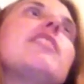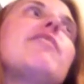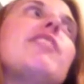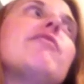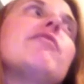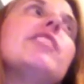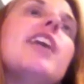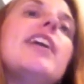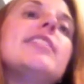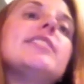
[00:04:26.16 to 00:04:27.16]
they
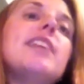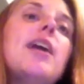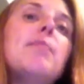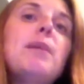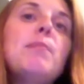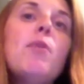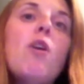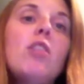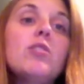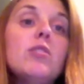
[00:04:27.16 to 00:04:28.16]
realized that people
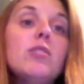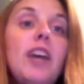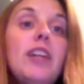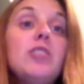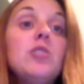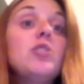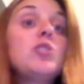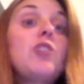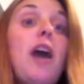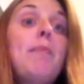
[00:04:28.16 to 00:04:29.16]
also liked to
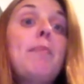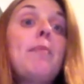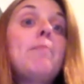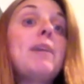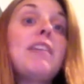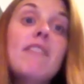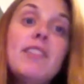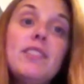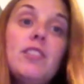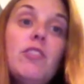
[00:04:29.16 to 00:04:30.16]
scrap big
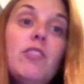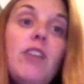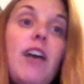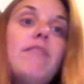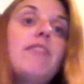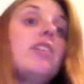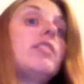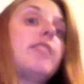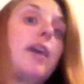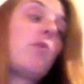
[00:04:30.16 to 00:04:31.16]
events in their life,
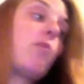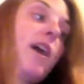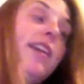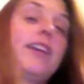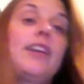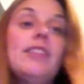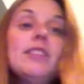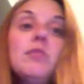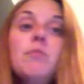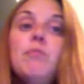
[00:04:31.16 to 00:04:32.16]
like
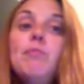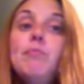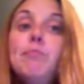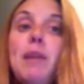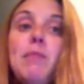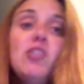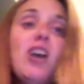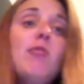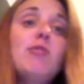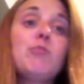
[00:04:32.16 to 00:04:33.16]
weddings, baby
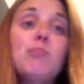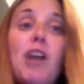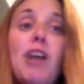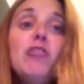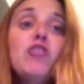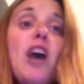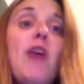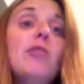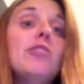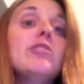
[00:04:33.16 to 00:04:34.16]
showers, bridal
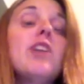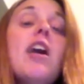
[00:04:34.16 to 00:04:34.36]
showers.